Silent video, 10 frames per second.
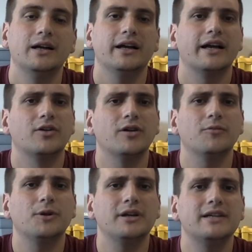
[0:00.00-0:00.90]
And grit
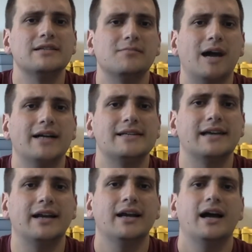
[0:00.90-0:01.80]
really is a
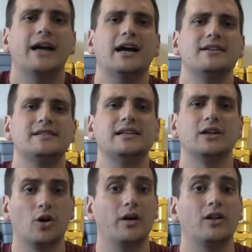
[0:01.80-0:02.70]
mindset. I kind of see
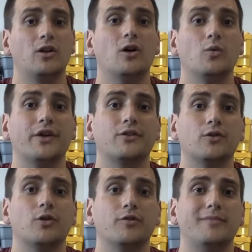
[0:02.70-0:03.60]
it going along with
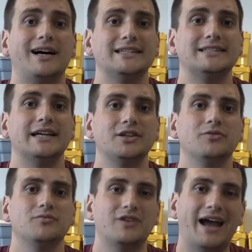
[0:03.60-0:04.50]
growth mindset.
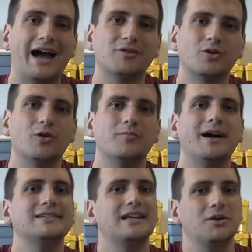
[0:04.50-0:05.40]
To have a growth
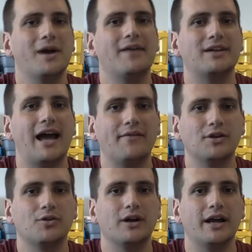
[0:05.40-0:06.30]
mindset, you have to have the
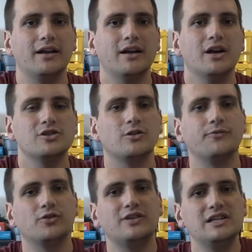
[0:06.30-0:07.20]
grit. So if
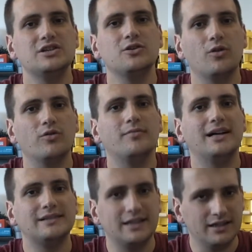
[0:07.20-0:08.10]
you're teaching growth
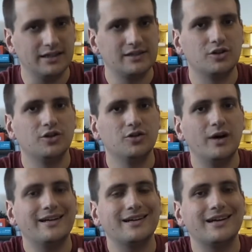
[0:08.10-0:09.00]
mindset, it's a good
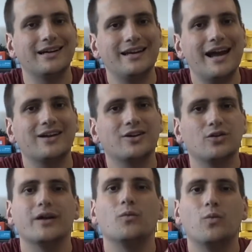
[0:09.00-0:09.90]
way to connect
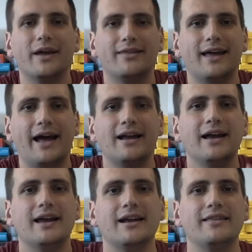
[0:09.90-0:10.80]
grit with that.
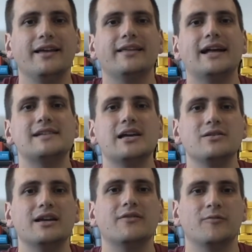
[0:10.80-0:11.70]
And I think that's how you
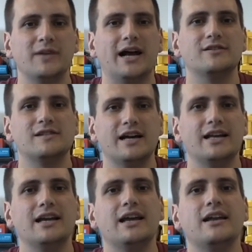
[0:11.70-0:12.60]
get it from the outside
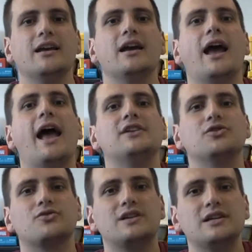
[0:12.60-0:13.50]
in as
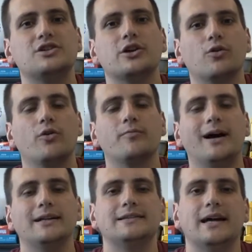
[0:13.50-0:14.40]
you're teaching growth
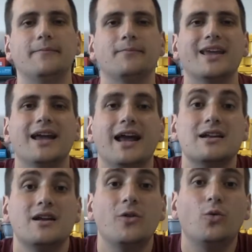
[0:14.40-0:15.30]
mindset. And
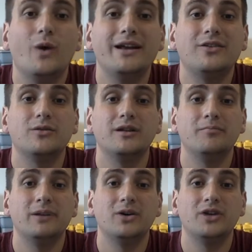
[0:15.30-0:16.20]
another way to really
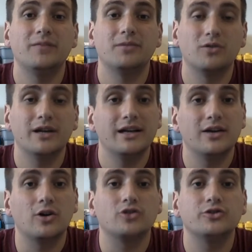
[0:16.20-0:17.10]
build up grit in
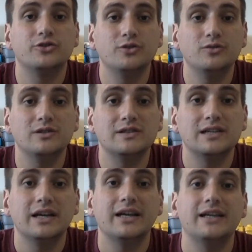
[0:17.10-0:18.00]
our students
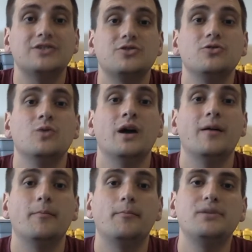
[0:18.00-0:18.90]
is to
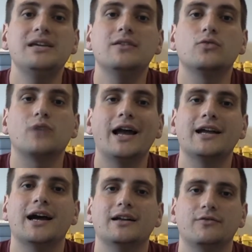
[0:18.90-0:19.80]
be the
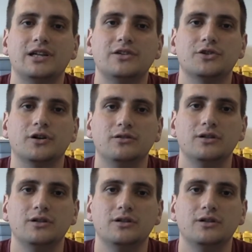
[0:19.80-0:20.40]
right kind of teacher.